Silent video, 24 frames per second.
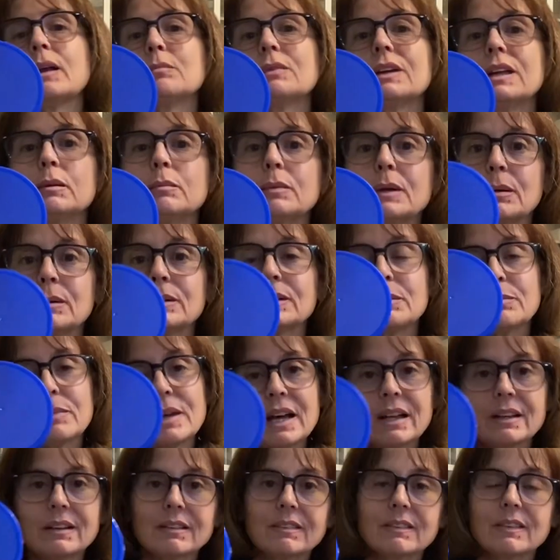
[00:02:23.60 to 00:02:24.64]
going to be able to
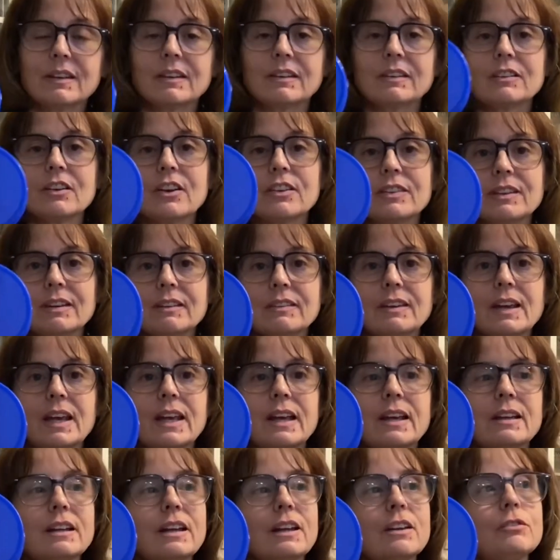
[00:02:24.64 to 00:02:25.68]
balance this on this
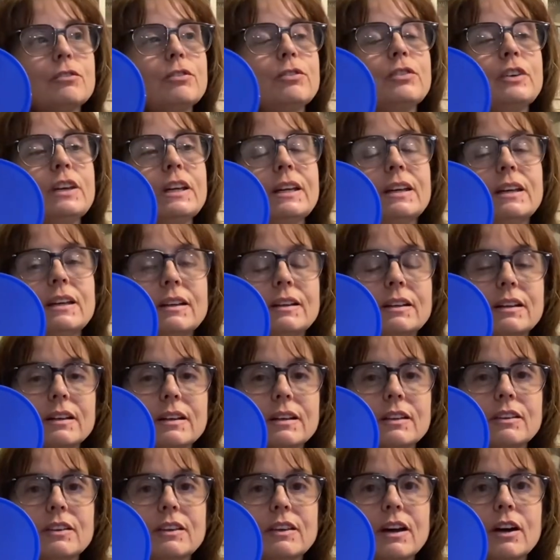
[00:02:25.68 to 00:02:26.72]
hand and feed
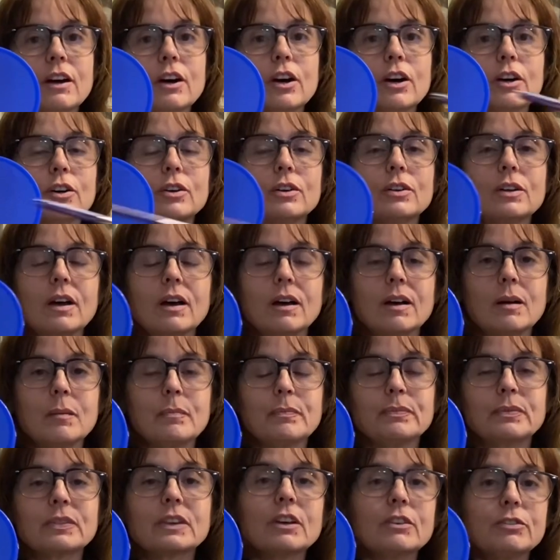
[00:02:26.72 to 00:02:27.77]
the
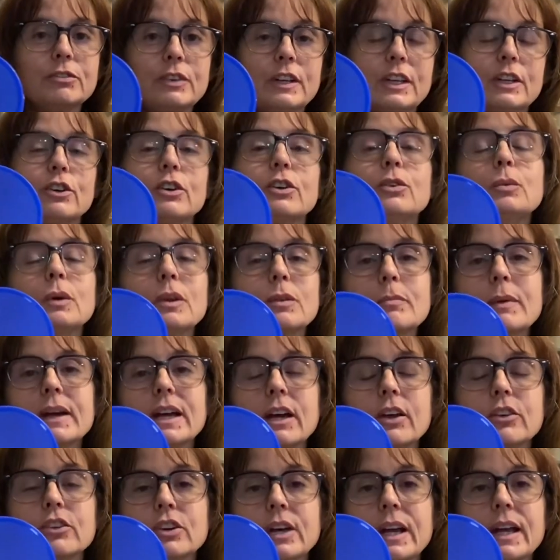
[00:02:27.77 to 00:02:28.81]
feeder with my
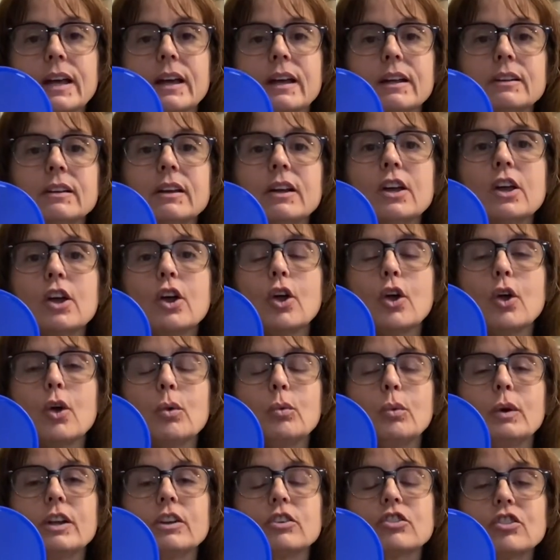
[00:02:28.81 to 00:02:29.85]
other hand,
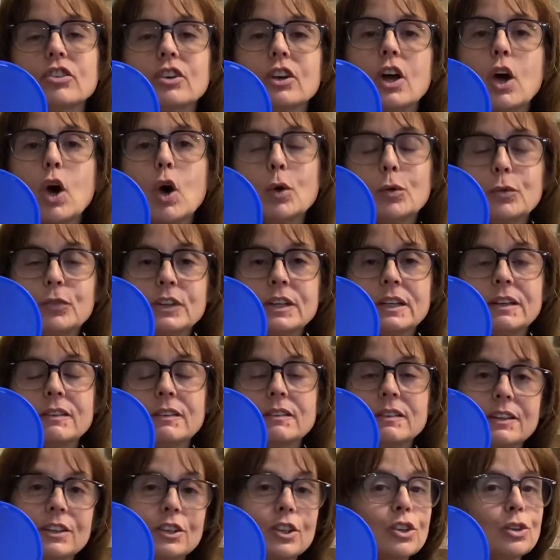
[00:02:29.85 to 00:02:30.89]
which hopefully is
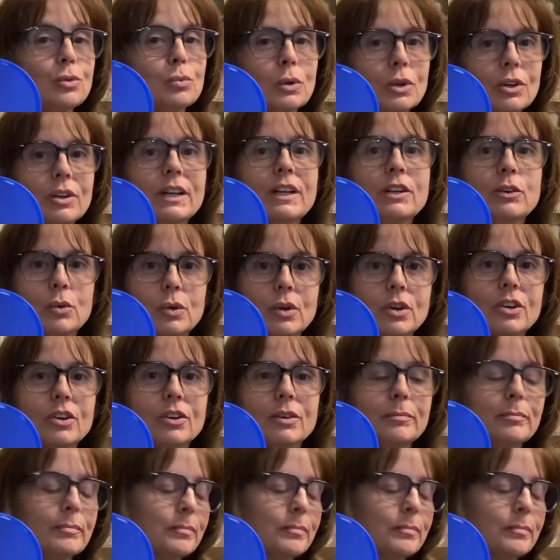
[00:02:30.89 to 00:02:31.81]
in good working order.